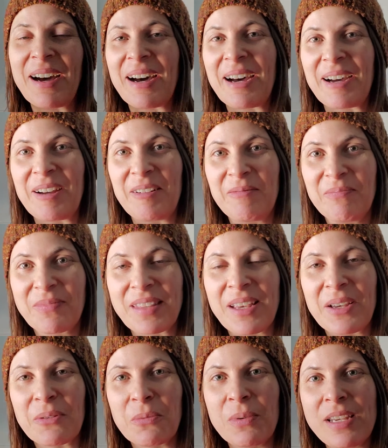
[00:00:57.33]
Um,
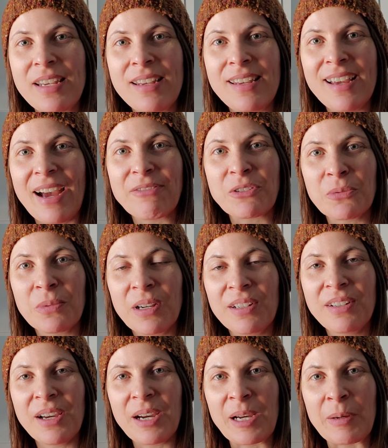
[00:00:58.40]
we have to
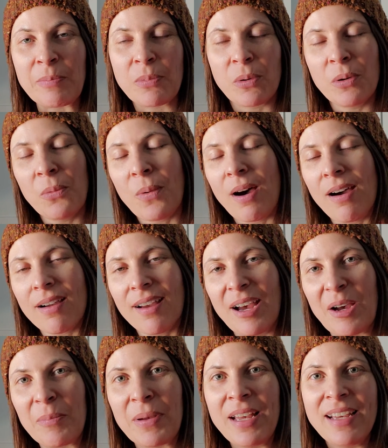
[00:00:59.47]
run up or walk
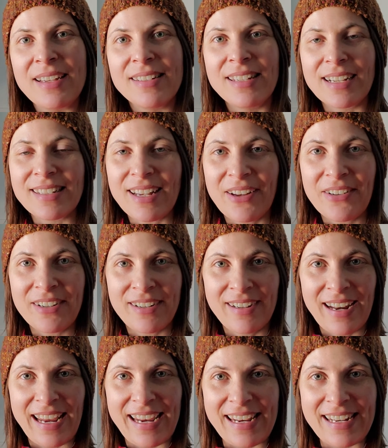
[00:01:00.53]
up
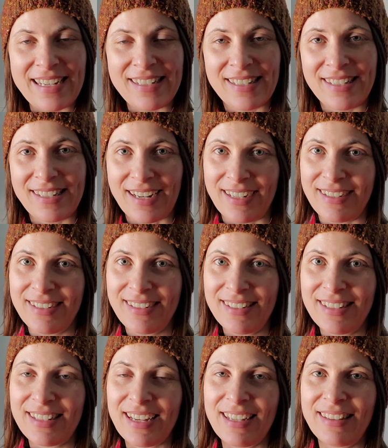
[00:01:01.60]
680
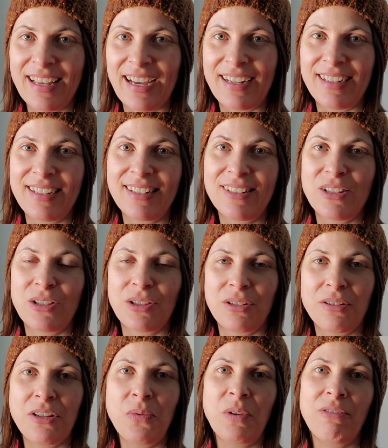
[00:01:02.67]
stairs, and that is
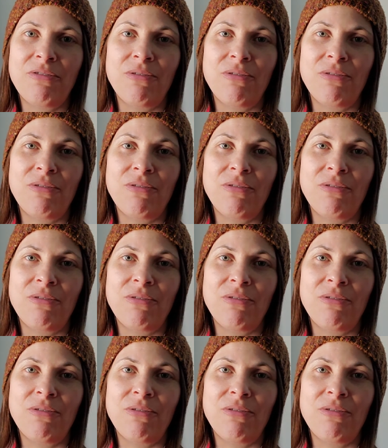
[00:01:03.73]
31